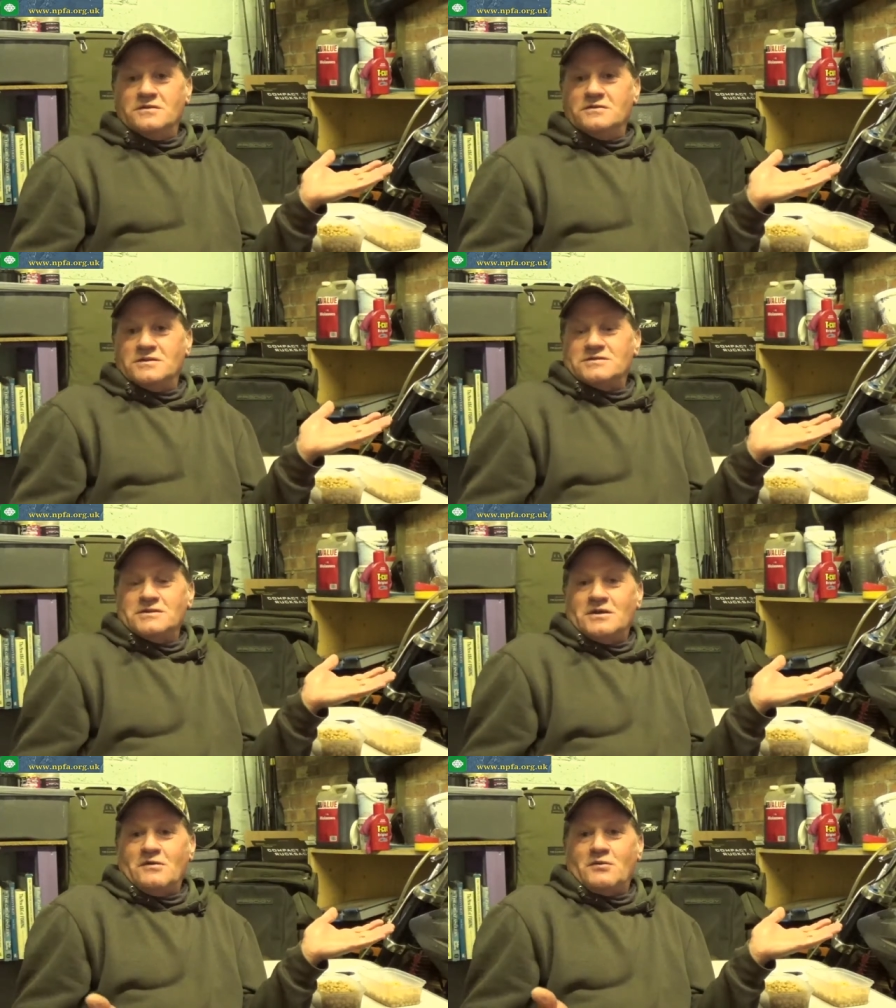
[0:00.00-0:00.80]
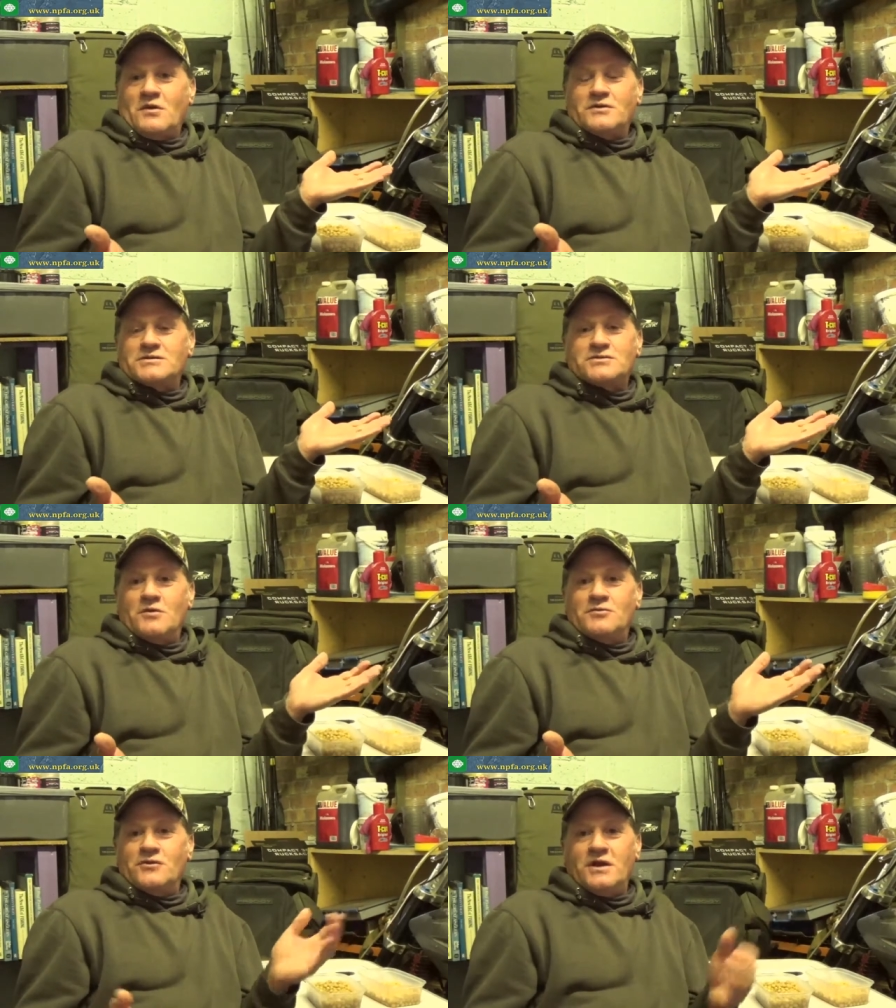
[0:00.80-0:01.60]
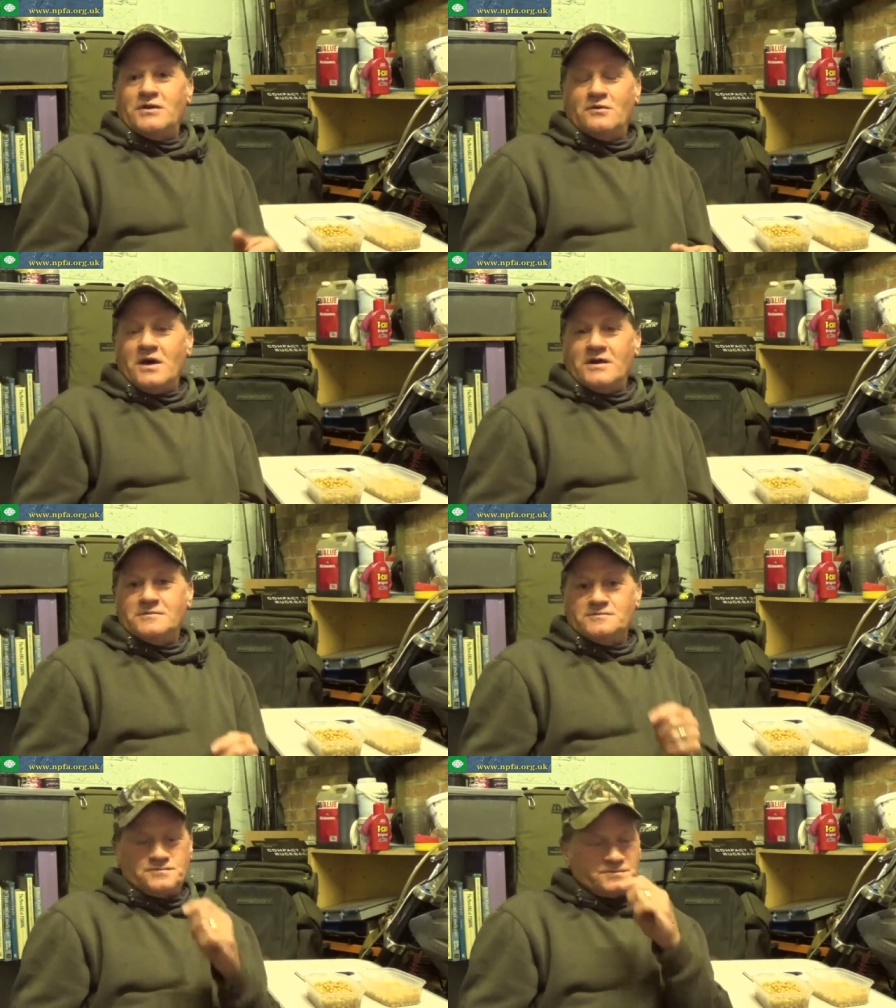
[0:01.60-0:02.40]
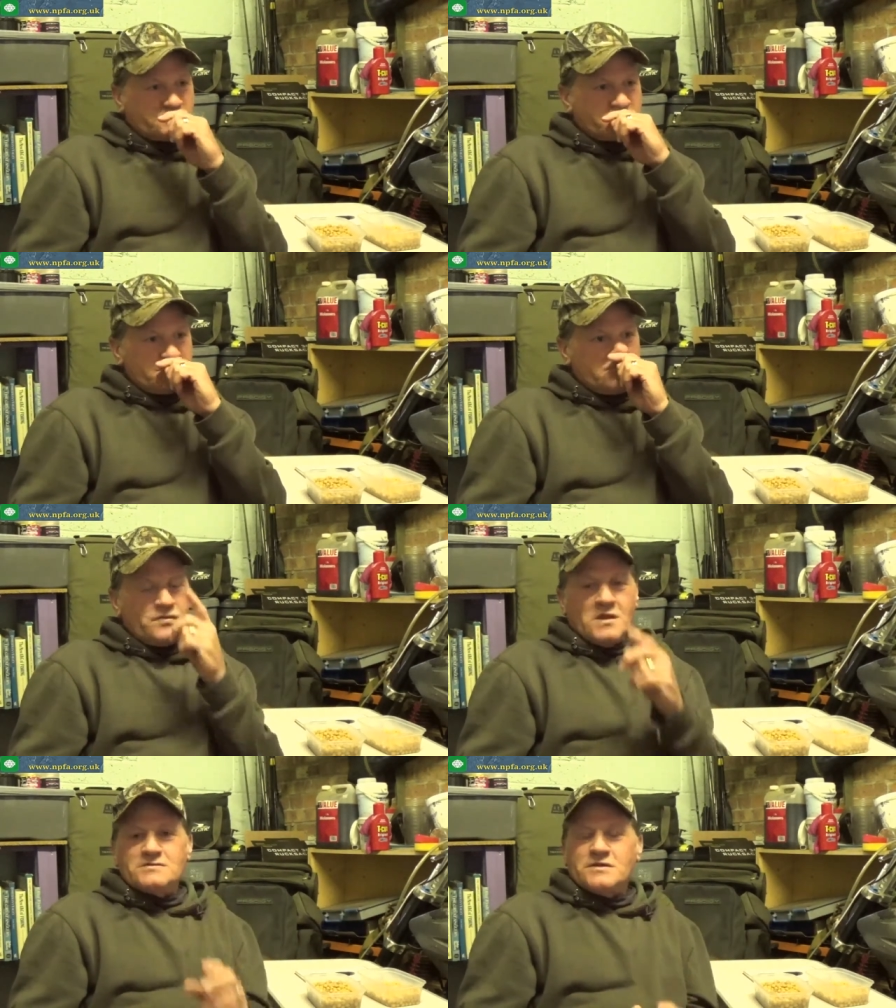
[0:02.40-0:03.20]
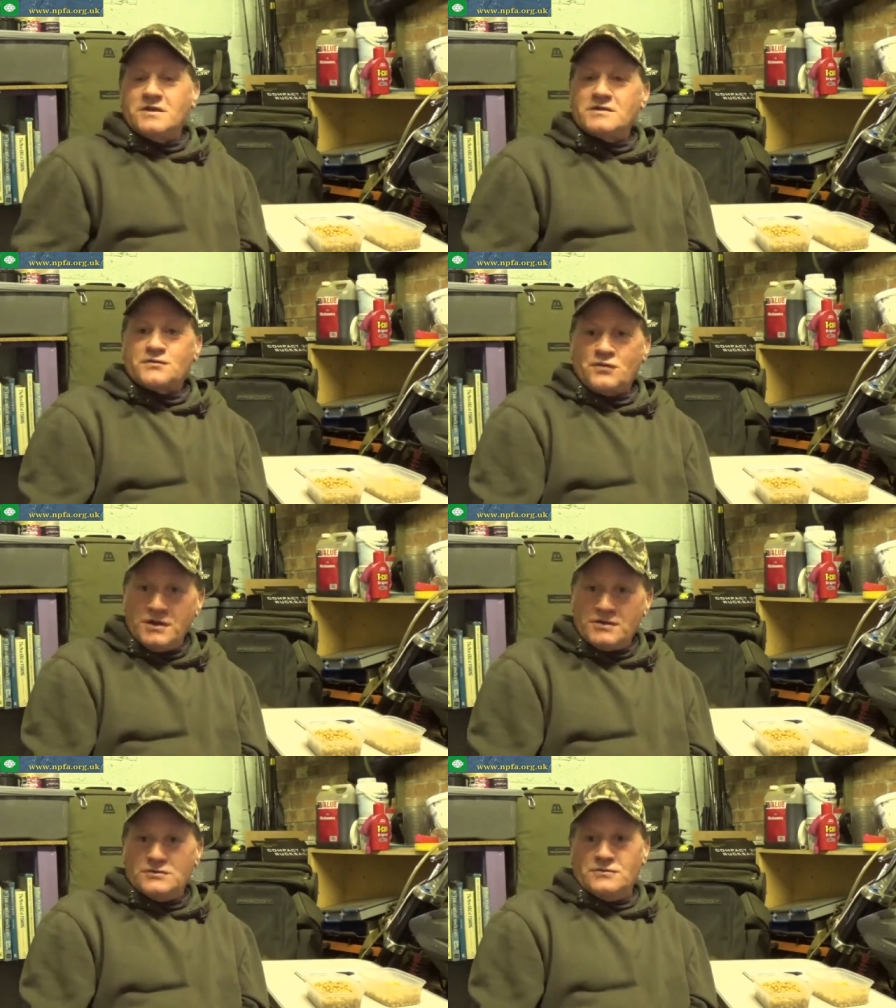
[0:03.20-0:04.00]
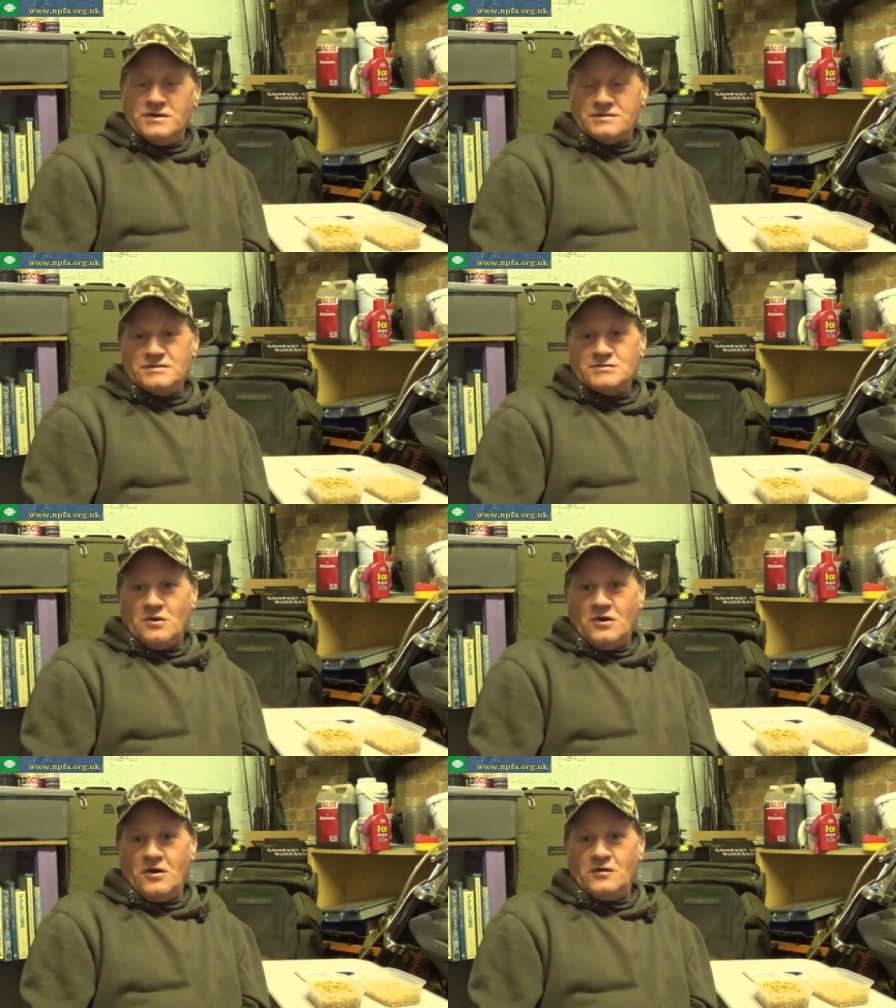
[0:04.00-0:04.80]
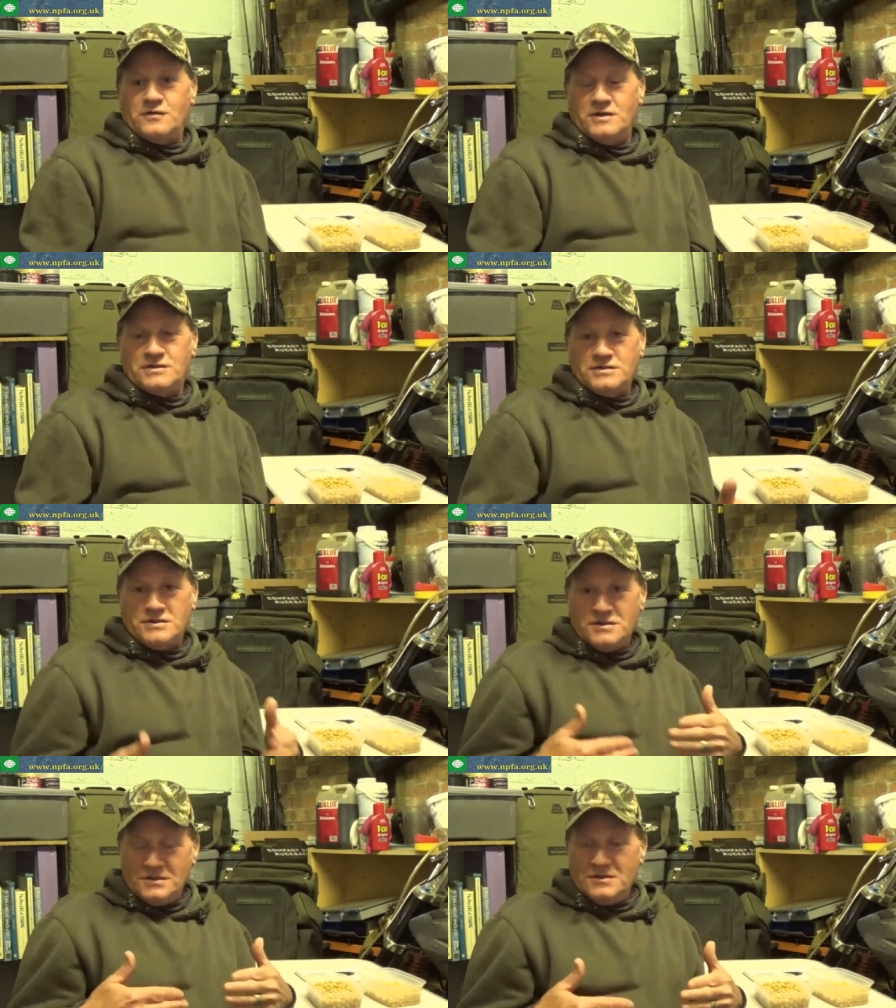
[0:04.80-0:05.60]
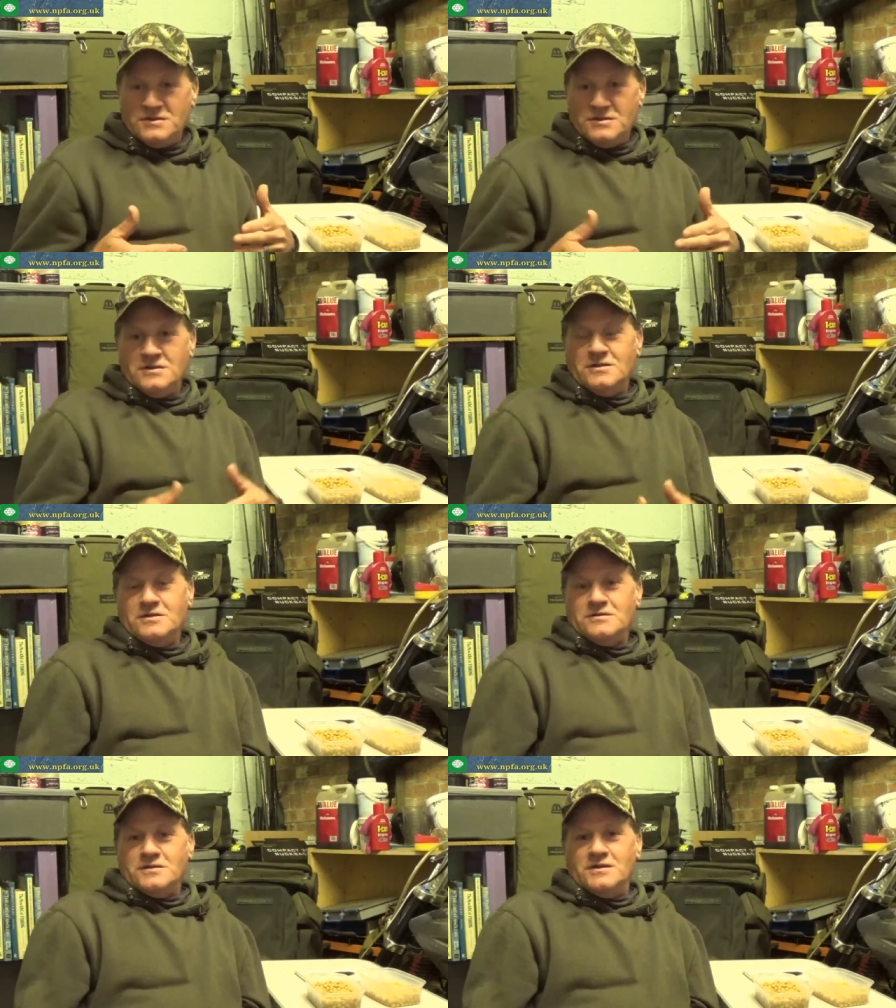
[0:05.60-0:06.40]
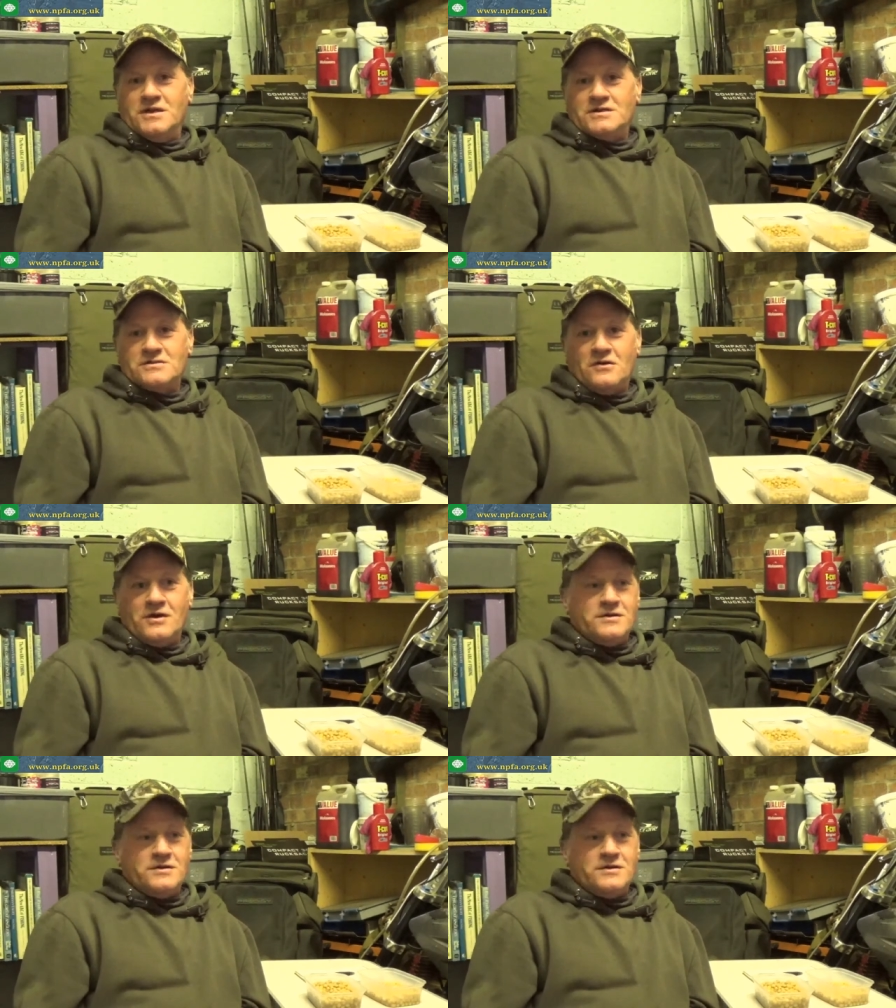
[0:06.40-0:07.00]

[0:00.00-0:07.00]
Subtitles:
This, you know, it won't disturb you in any way. So there's 3 good reasons why I fish the near side.